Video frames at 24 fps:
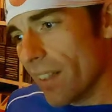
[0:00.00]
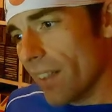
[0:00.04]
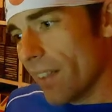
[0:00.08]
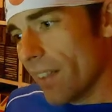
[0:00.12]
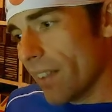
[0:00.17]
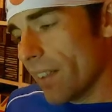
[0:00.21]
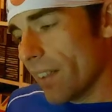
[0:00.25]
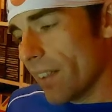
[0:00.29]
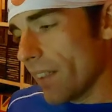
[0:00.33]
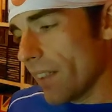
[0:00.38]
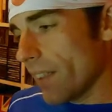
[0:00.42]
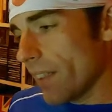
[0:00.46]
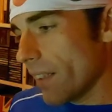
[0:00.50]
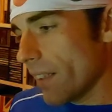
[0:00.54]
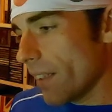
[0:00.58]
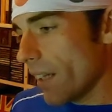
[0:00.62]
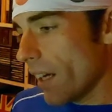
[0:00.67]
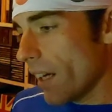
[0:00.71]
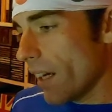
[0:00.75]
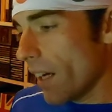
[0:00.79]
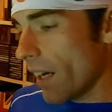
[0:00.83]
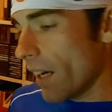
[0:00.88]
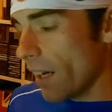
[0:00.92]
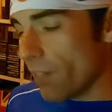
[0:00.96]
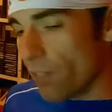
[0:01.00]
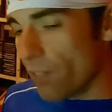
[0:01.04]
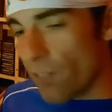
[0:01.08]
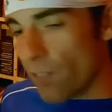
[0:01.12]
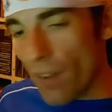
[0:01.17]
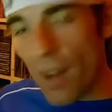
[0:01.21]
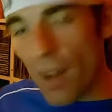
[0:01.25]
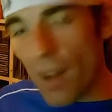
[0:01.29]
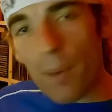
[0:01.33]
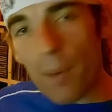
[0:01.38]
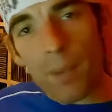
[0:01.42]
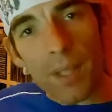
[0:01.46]
in a
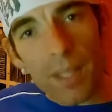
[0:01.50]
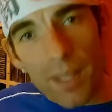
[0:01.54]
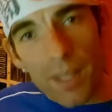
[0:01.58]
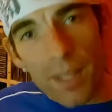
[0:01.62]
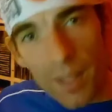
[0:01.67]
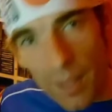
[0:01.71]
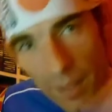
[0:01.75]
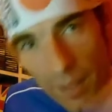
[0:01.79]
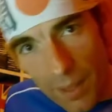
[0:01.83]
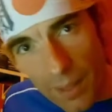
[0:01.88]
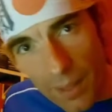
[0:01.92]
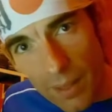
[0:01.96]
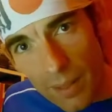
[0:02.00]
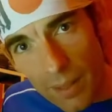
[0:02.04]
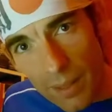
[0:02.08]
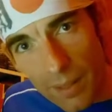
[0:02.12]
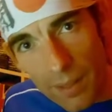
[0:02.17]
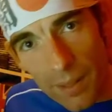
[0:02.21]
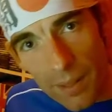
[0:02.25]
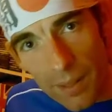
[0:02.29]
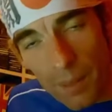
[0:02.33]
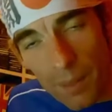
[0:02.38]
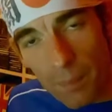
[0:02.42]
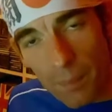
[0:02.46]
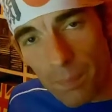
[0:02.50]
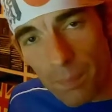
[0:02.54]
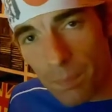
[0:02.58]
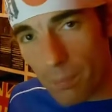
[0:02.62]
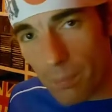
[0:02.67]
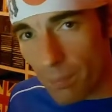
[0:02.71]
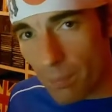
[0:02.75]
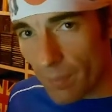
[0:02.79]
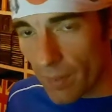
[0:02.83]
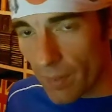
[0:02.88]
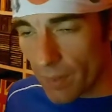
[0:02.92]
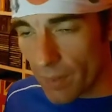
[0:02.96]
very hilly
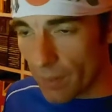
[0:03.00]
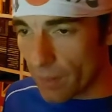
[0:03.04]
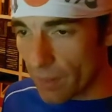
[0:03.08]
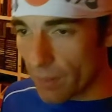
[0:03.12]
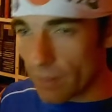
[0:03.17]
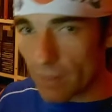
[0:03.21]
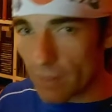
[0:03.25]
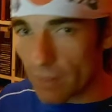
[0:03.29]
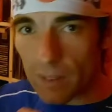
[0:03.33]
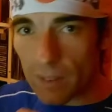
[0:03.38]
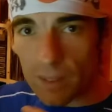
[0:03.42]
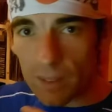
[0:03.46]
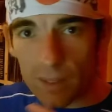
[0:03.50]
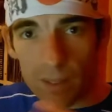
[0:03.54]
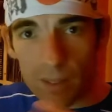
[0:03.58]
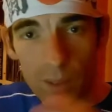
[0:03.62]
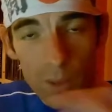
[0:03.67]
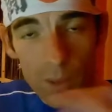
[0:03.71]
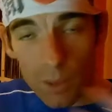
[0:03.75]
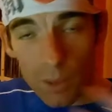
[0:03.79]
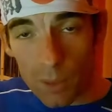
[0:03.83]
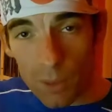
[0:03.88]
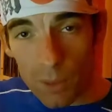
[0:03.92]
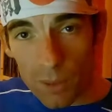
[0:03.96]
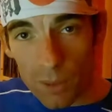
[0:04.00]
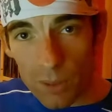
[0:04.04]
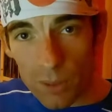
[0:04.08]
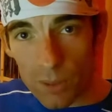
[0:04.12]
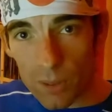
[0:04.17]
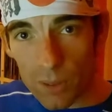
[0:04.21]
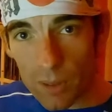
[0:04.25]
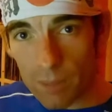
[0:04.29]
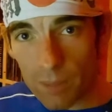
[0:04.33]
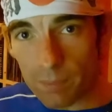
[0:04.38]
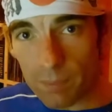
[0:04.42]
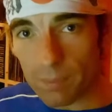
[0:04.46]
course
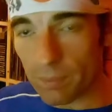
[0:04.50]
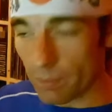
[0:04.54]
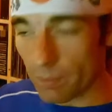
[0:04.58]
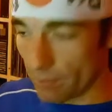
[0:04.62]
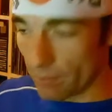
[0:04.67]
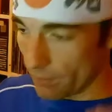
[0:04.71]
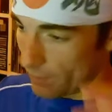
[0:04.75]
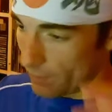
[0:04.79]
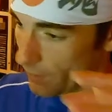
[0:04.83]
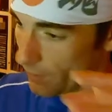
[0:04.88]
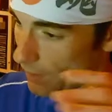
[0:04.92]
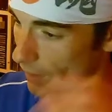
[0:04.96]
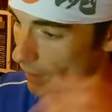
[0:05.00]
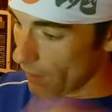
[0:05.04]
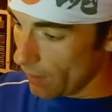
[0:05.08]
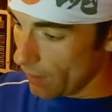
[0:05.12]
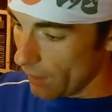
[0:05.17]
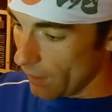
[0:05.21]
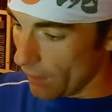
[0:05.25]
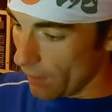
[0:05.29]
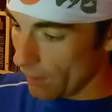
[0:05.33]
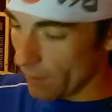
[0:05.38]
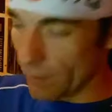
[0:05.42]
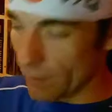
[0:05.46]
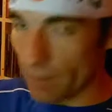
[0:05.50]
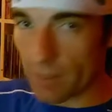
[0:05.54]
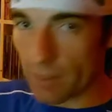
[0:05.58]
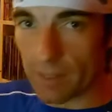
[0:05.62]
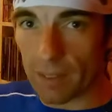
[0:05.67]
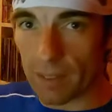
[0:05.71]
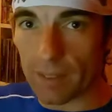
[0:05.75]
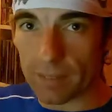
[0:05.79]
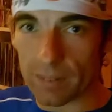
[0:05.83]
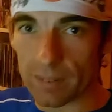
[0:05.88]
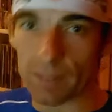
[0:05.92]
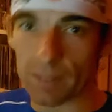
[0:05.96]
in the
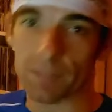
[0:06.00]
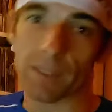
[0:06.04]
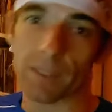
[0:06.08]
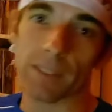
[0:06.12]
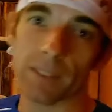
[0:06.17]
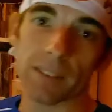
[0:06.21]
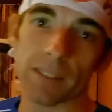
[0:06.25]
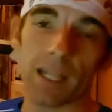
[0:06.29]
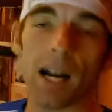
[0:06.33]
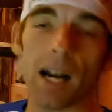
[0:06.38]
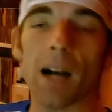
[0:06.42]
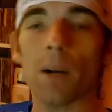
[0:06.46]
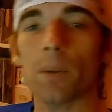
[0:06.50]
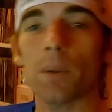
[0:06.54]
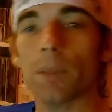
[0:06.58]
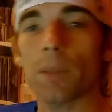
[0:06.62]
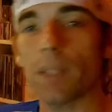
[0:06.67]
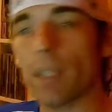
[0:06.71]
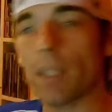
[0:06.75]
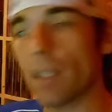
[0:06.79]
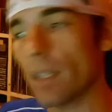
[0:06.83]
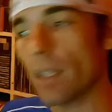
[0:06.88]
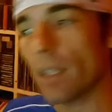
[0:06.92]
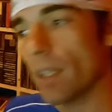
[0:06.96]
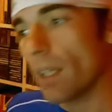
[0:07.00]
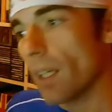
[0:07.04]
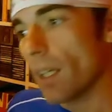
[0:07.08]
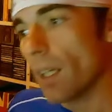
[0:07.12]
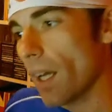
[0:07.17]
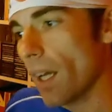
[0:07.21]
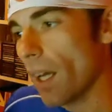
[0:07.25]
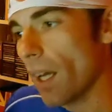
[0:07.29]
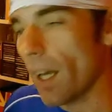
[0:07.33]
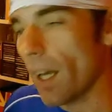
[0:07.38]
center of the town, and